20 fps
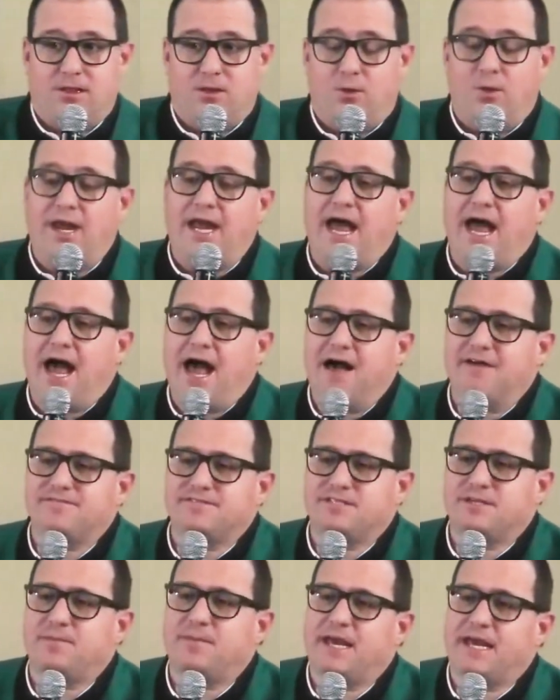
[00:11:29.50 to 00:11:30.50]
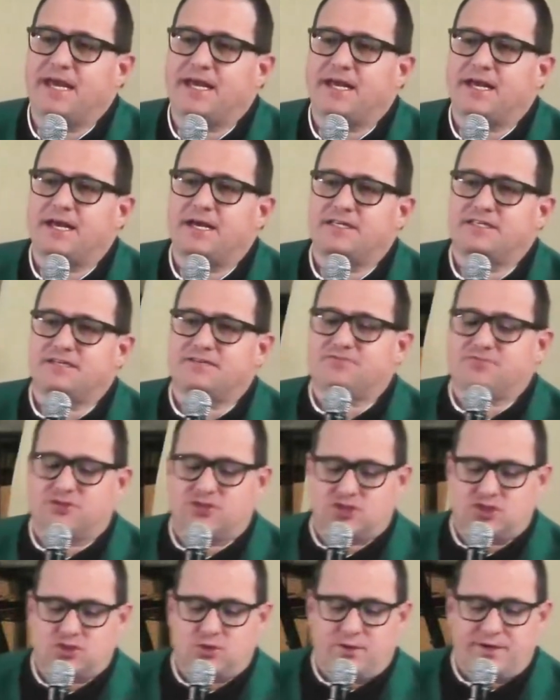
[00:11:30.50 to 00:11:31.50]
We have to make a
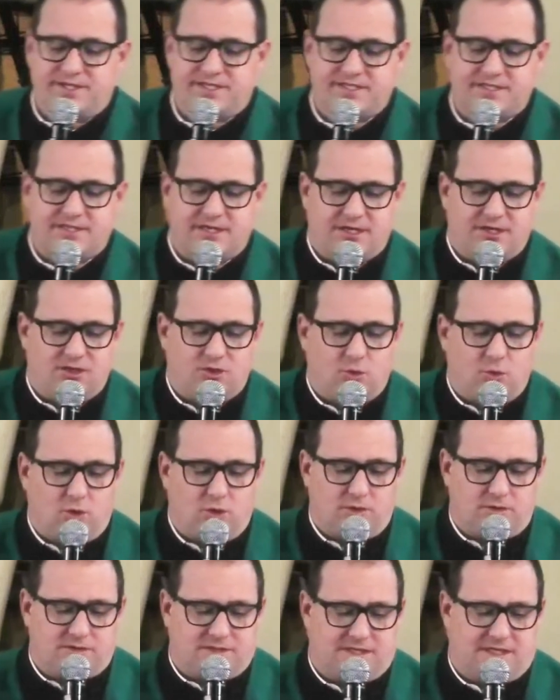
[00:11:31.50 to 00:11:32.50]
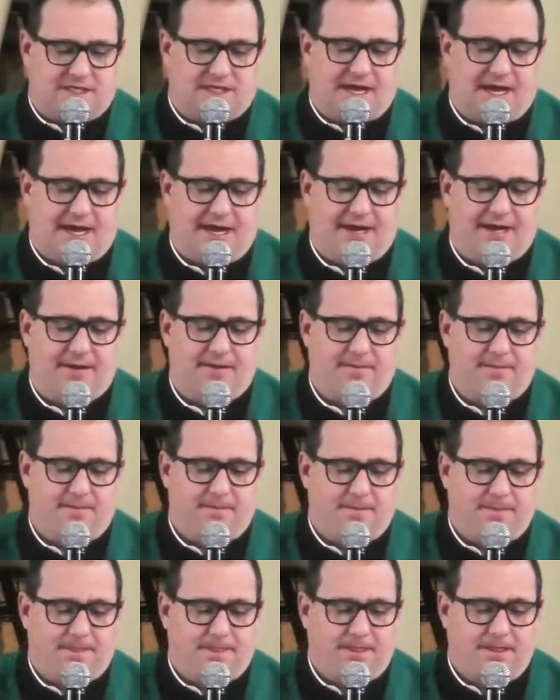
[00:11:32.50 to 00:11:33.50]
different choice in the world today.
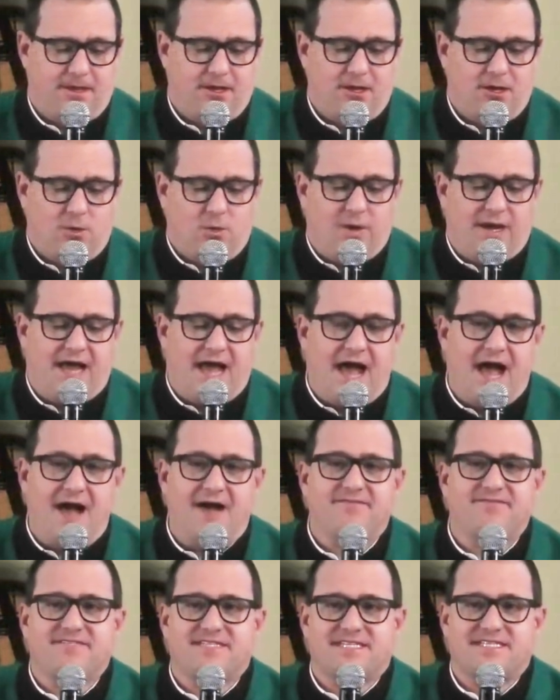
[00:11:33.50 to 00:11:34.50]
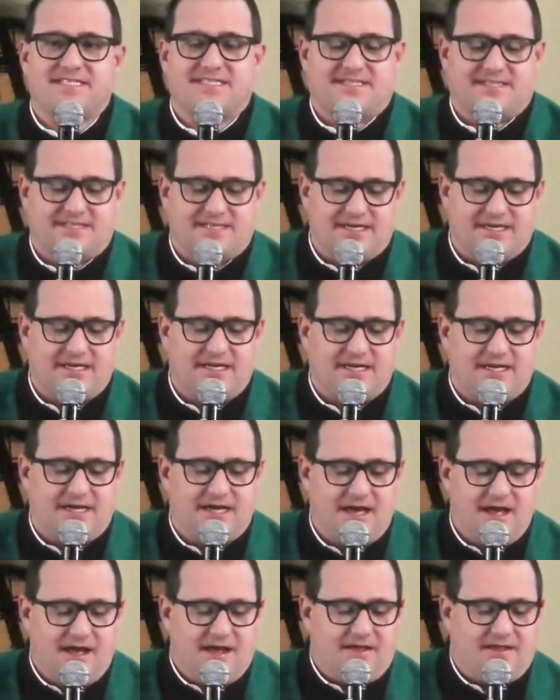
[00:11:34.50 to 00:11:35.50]
We have to
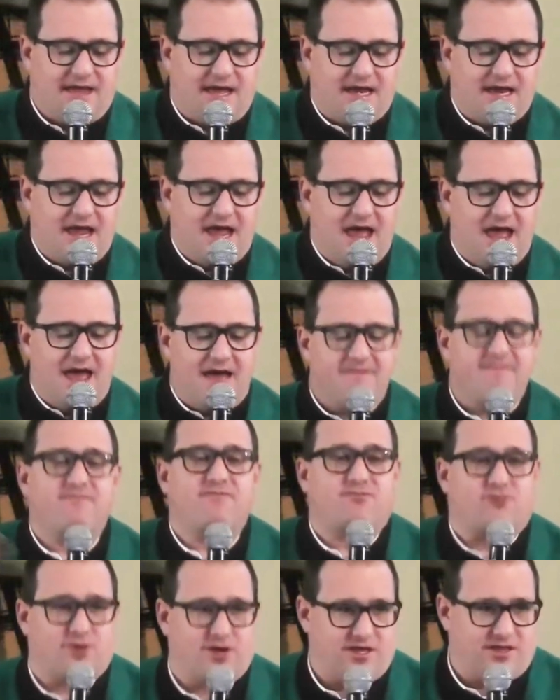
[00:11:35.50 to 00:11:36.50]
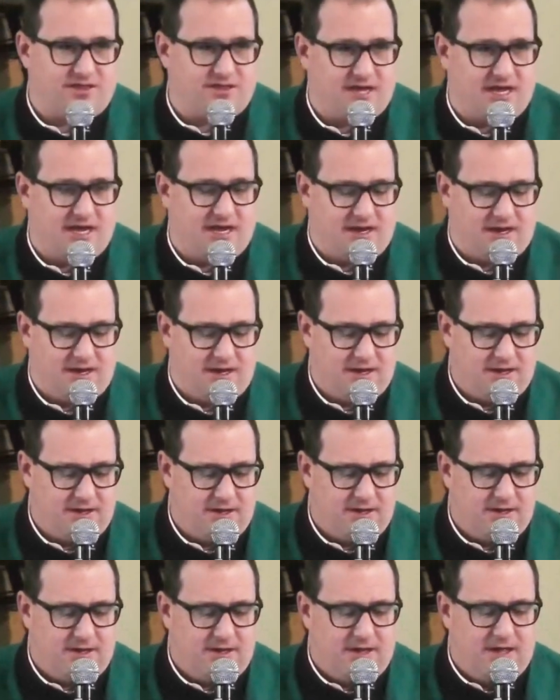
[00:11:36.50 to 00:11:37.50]
see that everything,
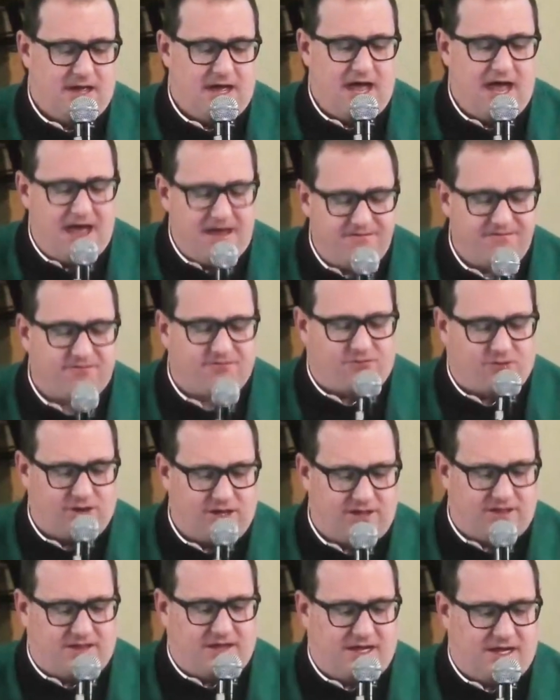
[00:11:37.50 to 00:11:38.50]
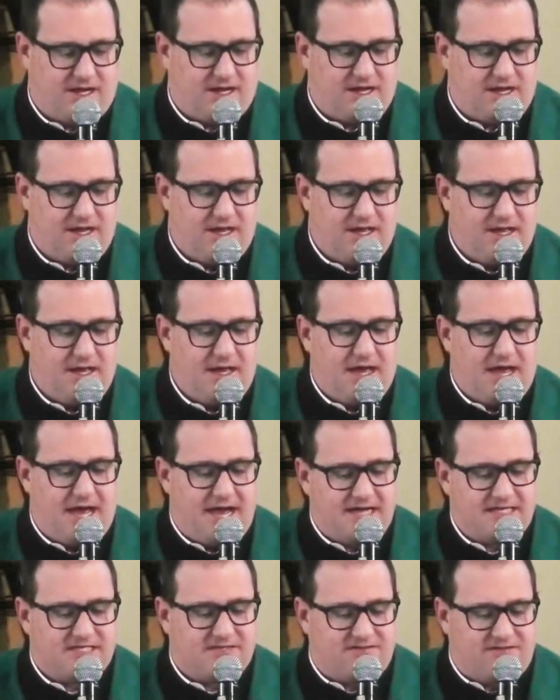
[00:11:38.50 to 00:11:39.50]
everything
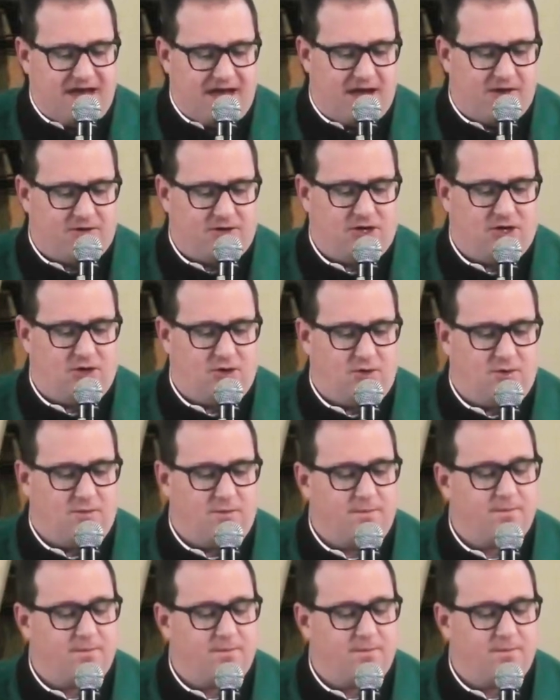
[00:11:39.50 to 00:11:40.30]
has value.